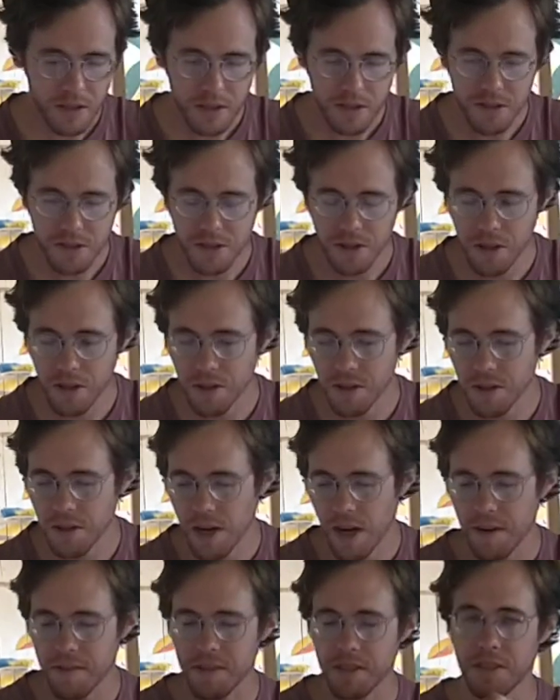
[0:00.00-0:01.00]
So
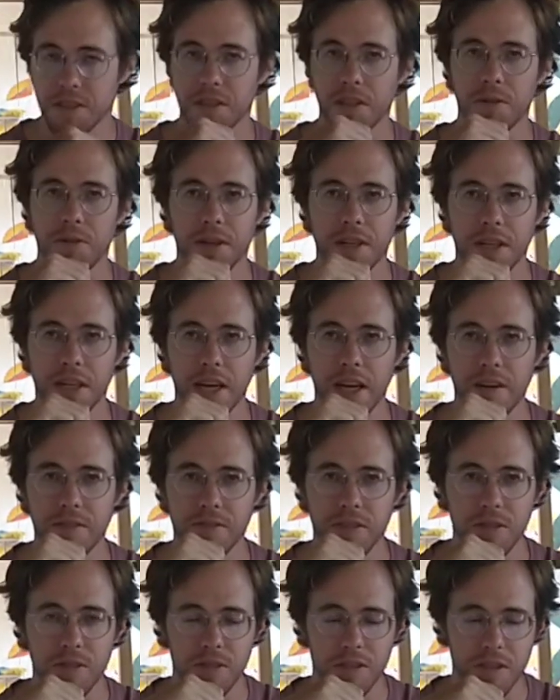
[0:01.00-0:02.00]
obviously you want to have
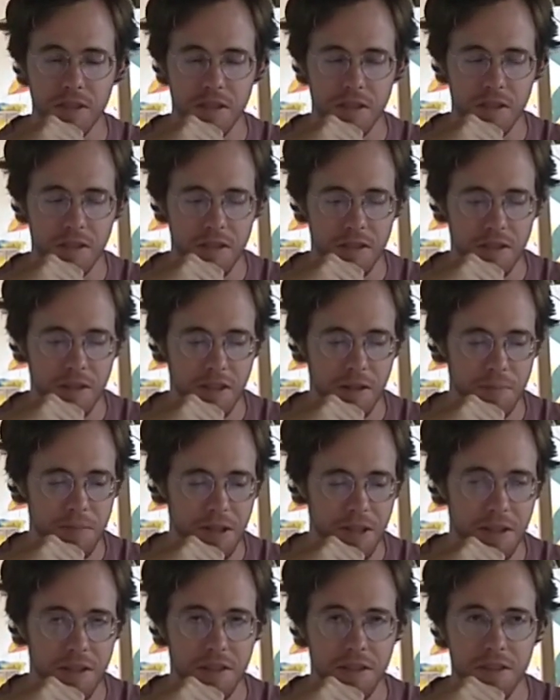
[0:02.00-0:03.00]
fuses and circuit
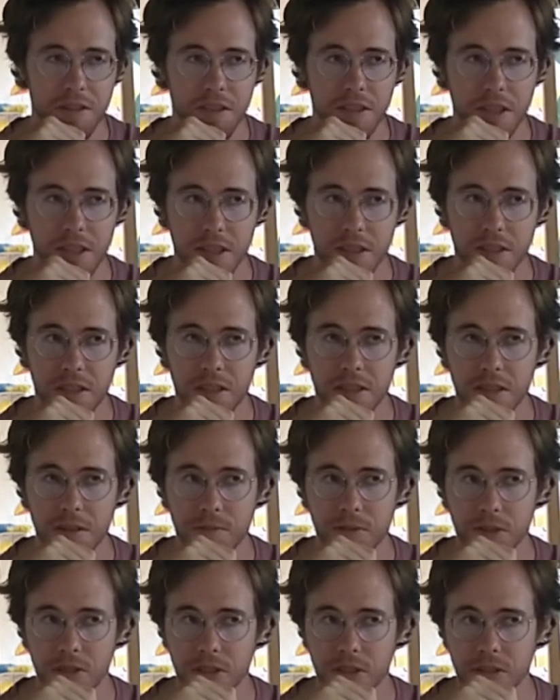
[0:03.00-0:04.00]
breakers in your system.
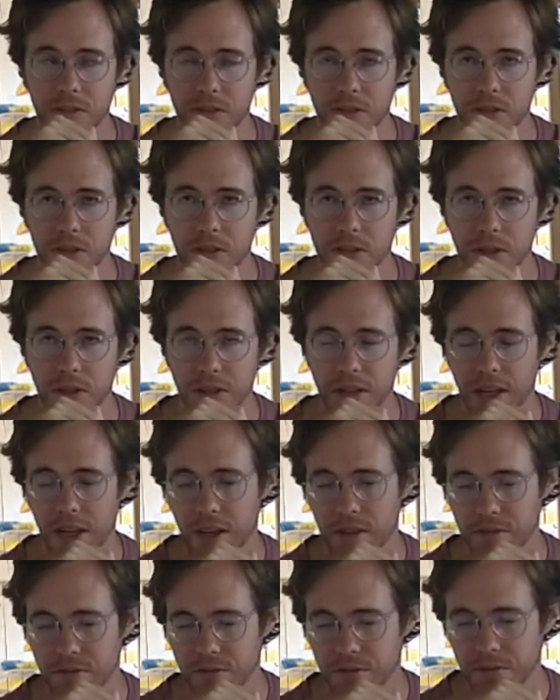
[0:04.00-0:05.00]
For those of you who don't
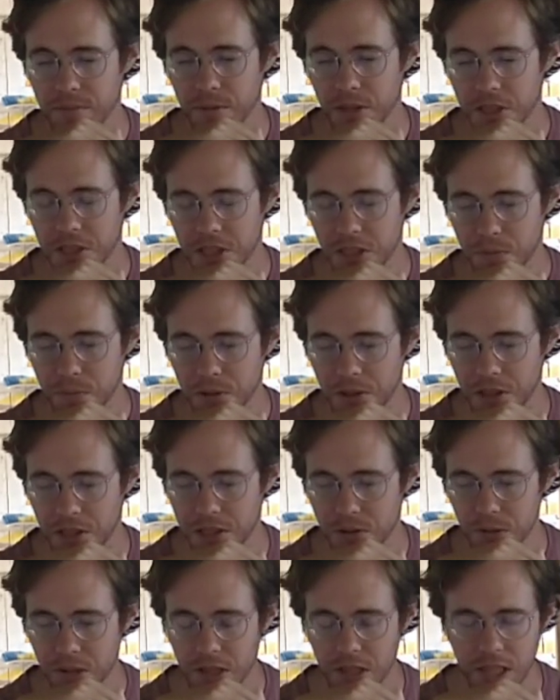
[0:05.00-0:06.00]
have much
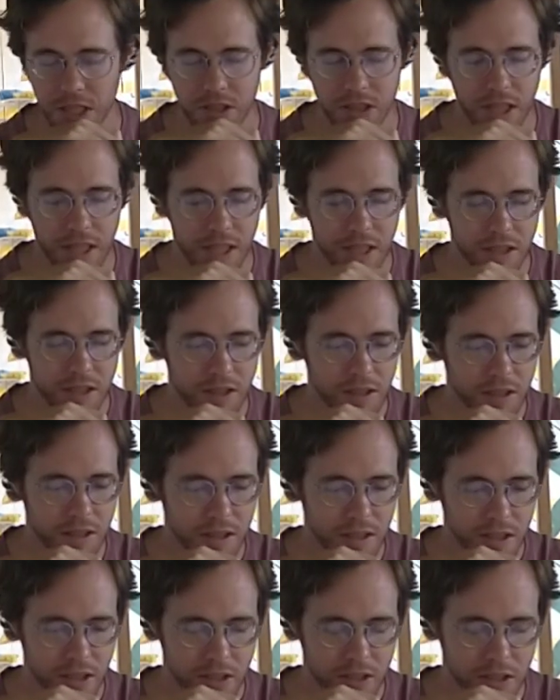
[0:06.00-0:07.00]
experience with electronics or
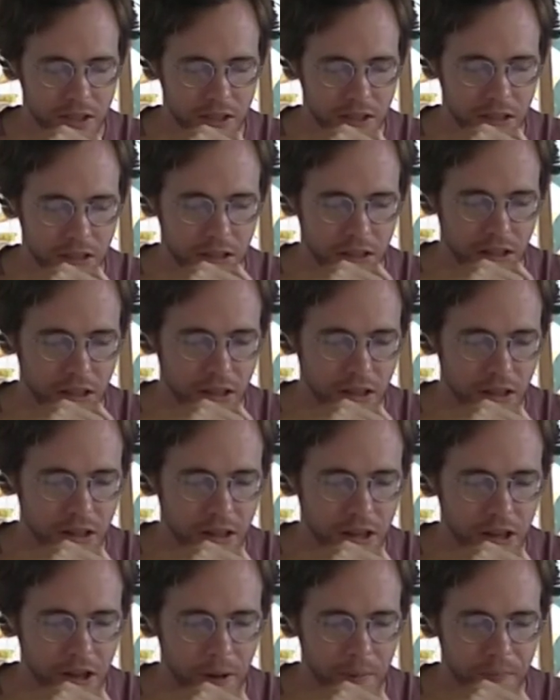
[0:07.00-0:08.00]
electricity,
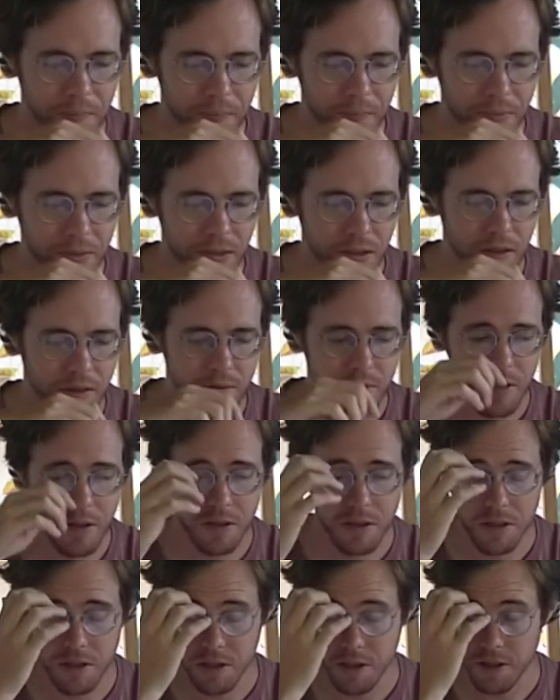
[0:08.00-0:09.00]

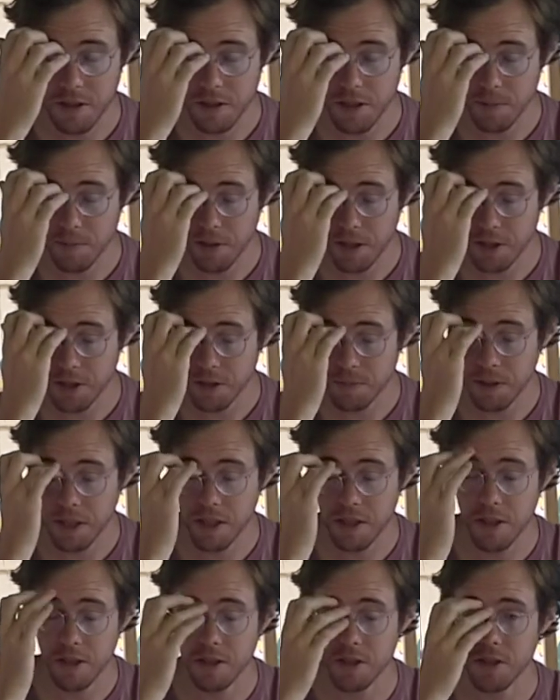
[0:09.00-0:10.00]
fuses and circuit breakers,
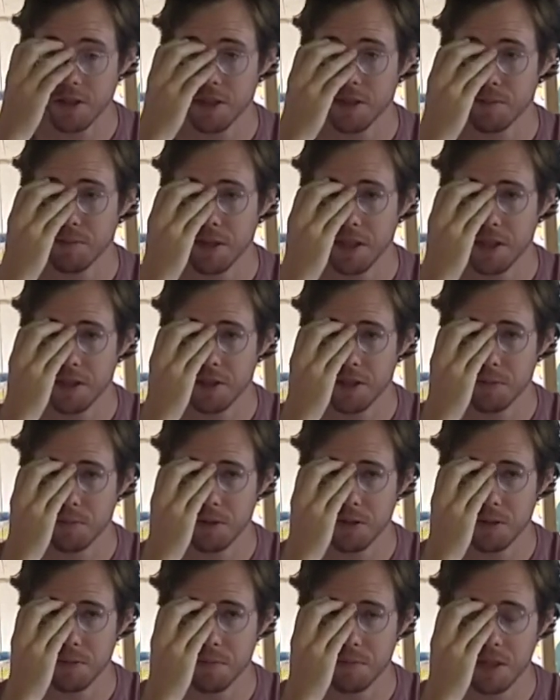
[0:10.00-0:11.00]
basically the circuit breakers,
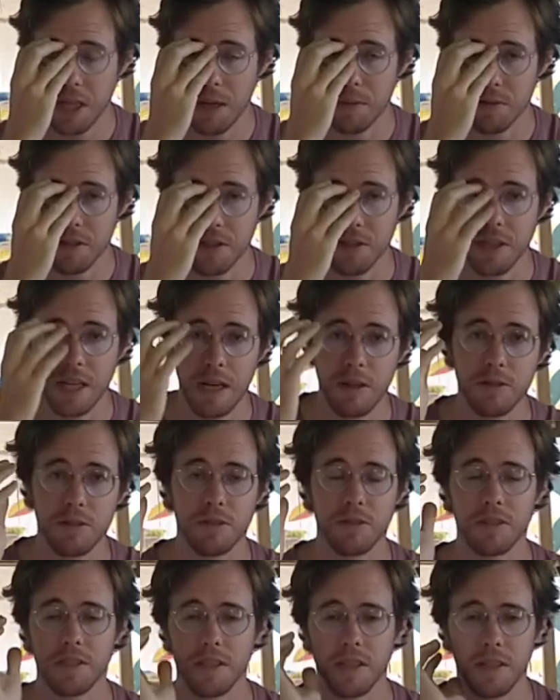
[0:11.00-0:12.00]
most times in your house
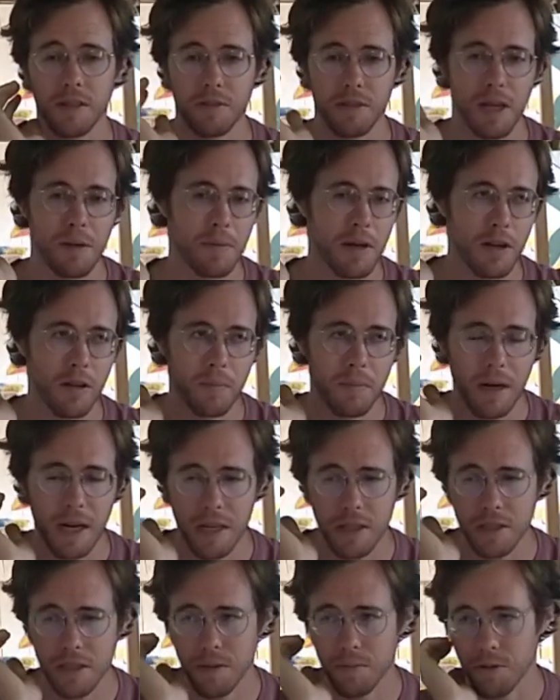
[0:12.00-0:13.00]
there's like a gray metal
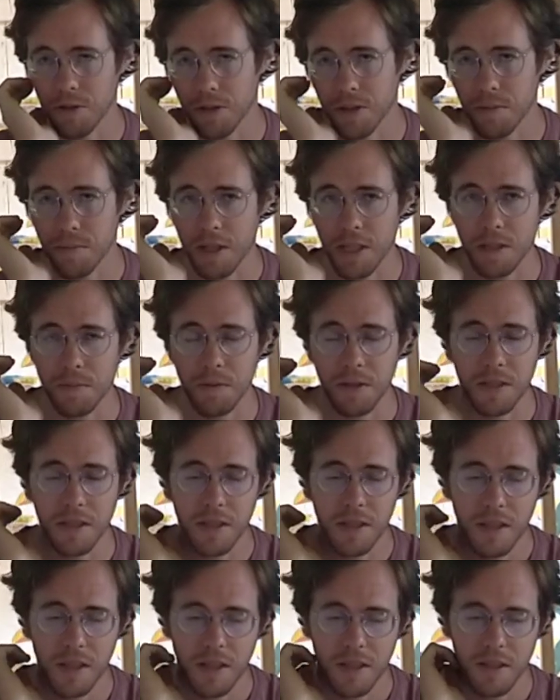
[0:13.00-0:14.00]
box somewhere in the basement,
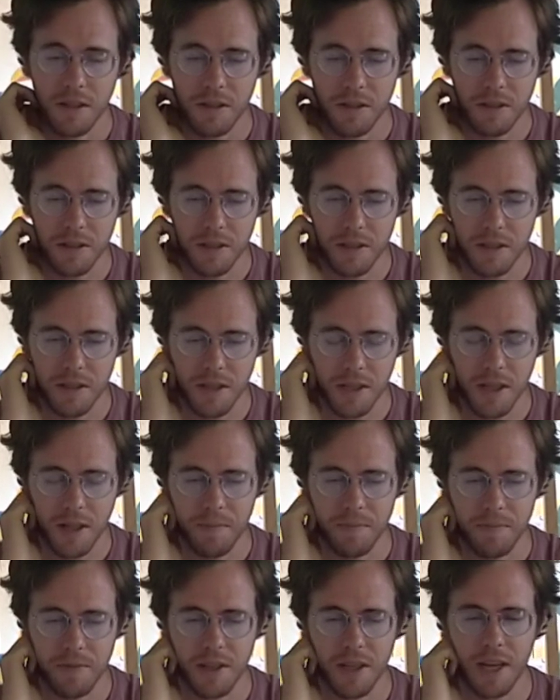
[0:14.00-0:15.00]
or
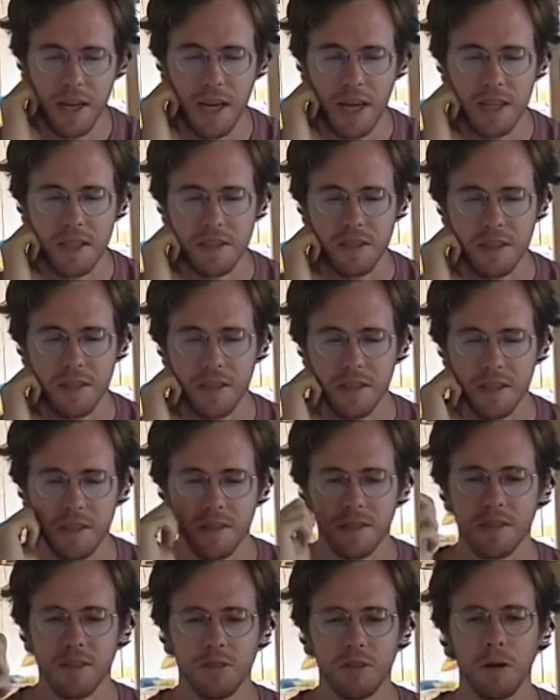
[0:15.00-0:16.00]
that has,
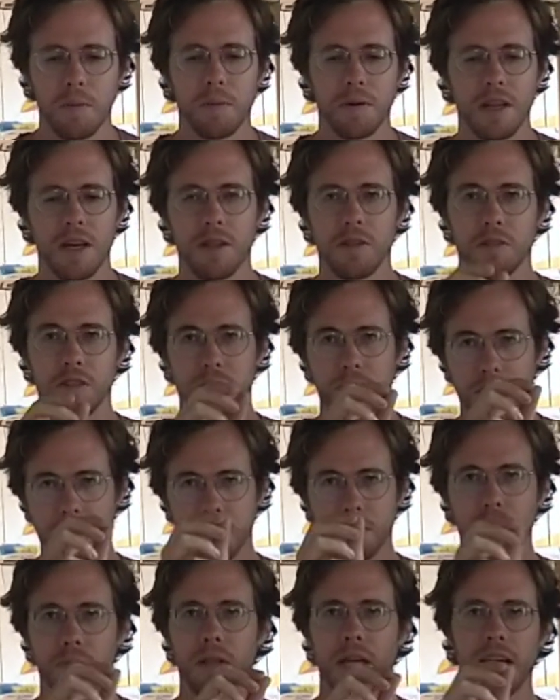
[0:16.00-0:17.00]
you open it and there's a
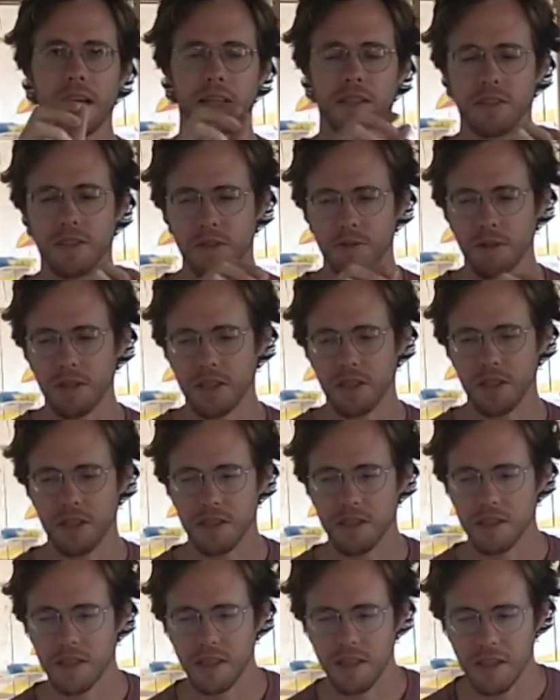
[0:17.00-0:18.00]
bunch of black
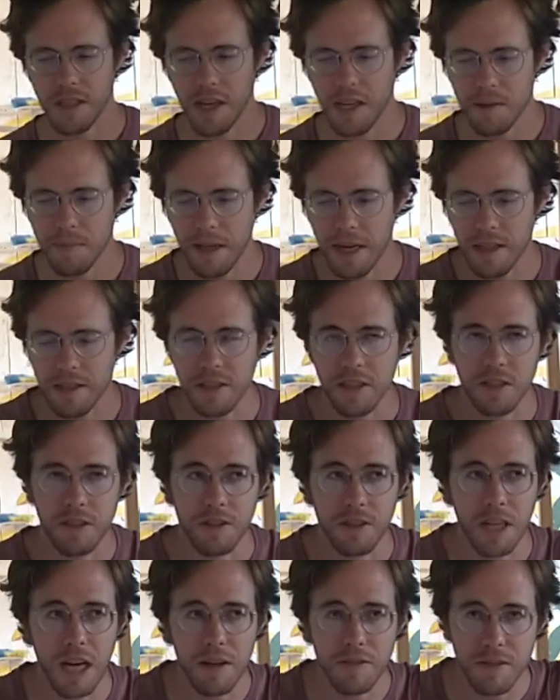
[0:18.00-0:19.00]
switches that automatically
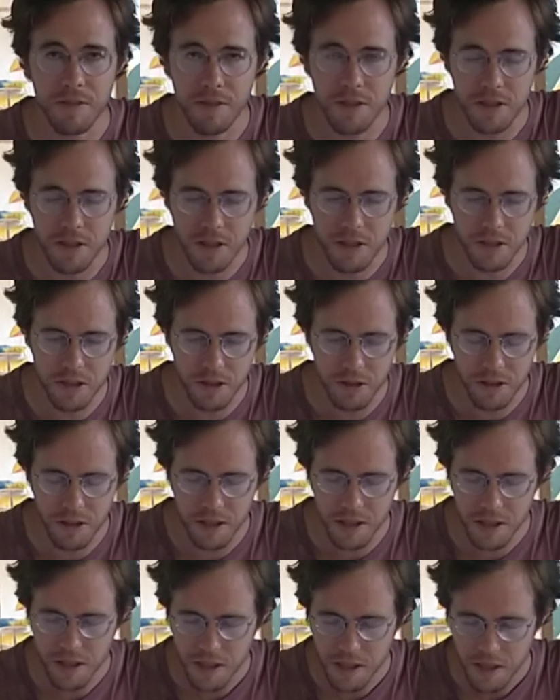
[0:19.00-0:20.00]
turn off if there's a short.